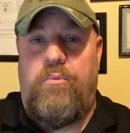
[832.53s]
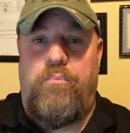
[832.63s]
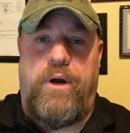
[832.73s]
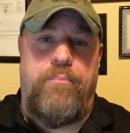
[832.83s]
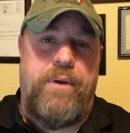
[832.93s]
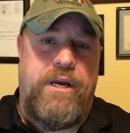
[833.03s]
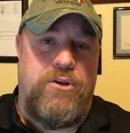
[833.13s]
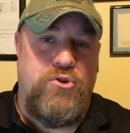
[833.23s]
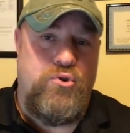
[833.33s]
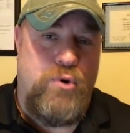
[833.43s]
But
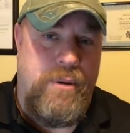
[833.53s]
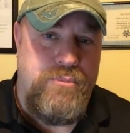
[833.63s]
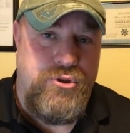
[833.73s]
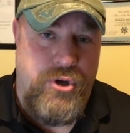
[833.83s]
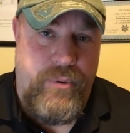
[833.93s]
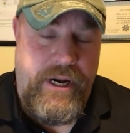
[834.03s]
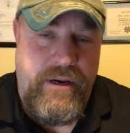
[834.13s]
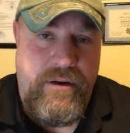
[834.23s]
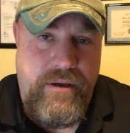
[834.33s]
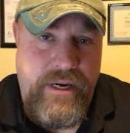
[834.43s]
because Trump's doing
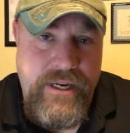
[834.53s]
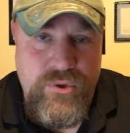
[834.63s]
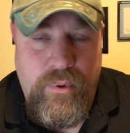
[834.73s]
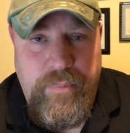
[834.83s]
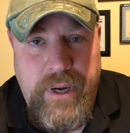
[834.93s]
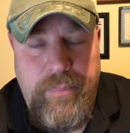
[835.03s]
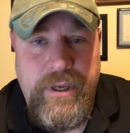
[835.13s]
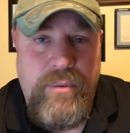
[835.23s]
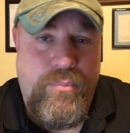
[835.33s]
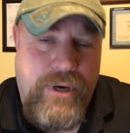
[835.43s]
it, and he's a
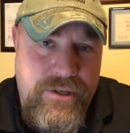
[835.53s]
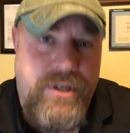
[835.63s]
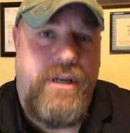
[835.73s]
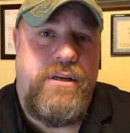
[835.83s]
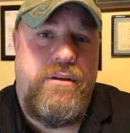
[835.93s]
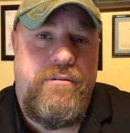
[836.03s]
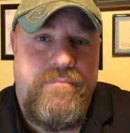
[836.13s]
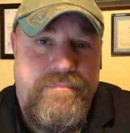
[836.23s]
Republican president,